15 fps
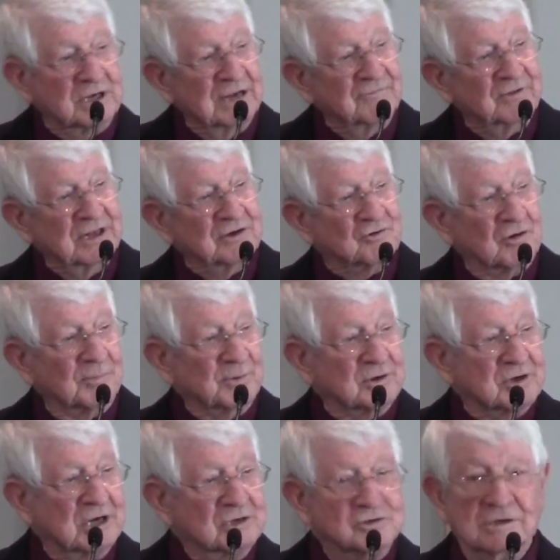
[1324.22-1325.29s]
give the
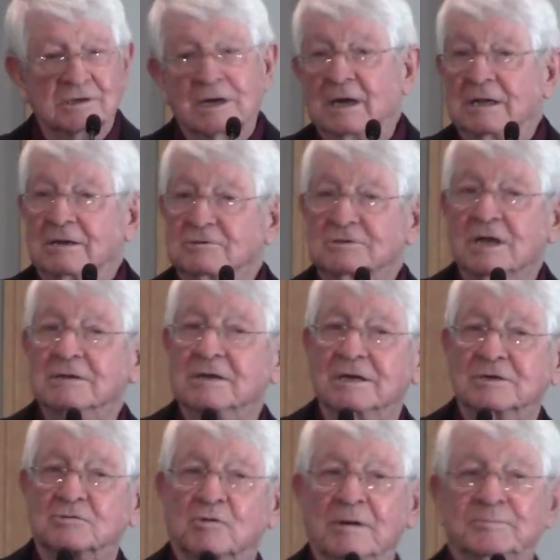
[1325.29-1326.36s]
interpretation, there's nothing in
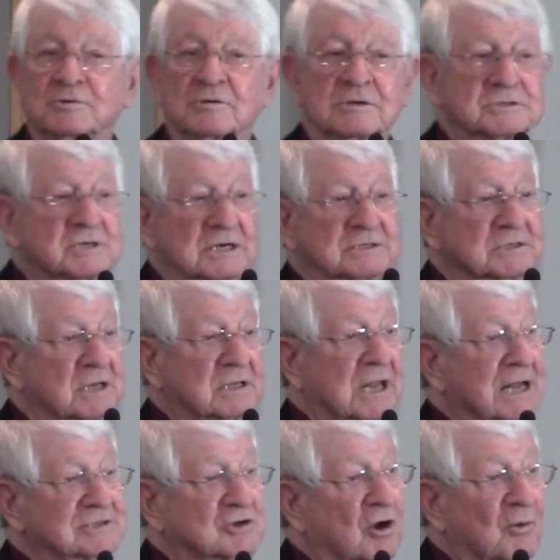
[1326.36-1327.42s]
the Scripture that says that
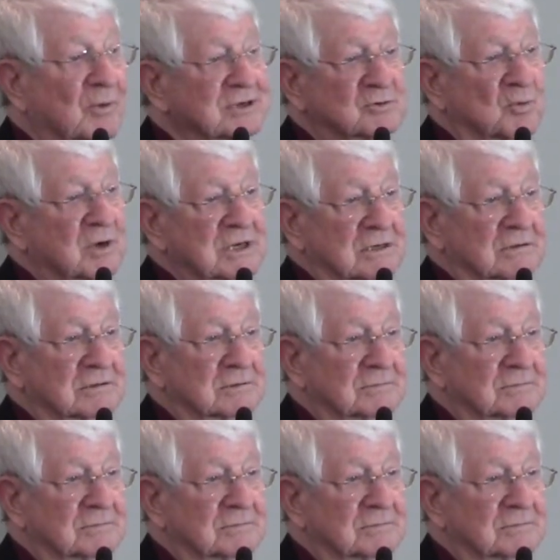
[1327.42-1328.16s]
that's always real.